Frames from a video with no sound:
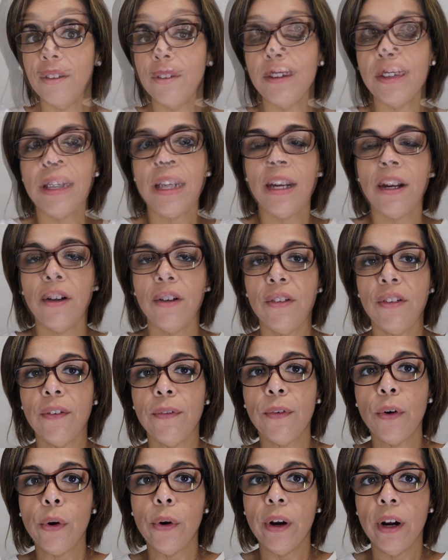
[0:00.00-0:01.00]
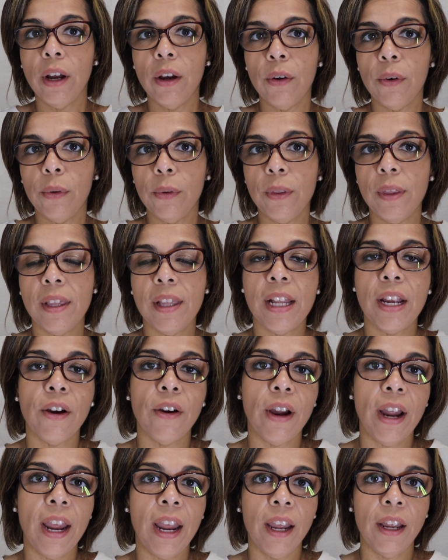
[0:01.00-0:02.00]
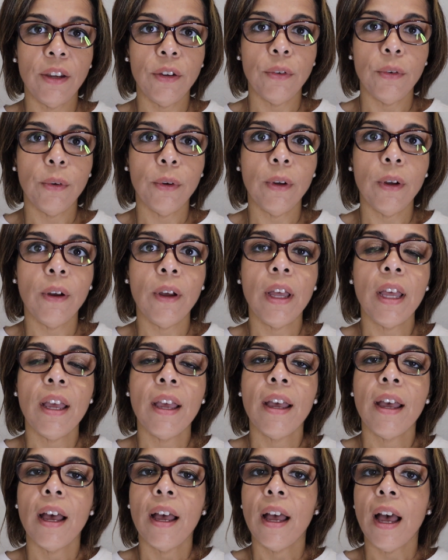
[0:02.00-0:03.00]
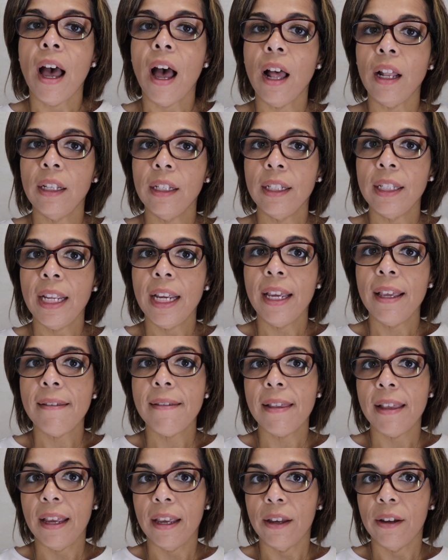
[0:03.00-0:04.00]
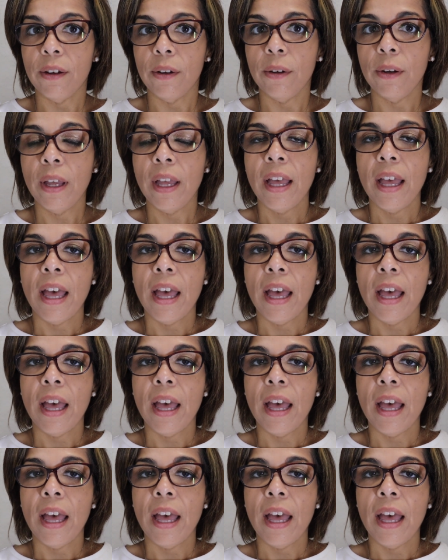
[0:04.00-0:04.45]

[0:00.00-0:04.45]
Every year Sephora holds their annual holiday sale,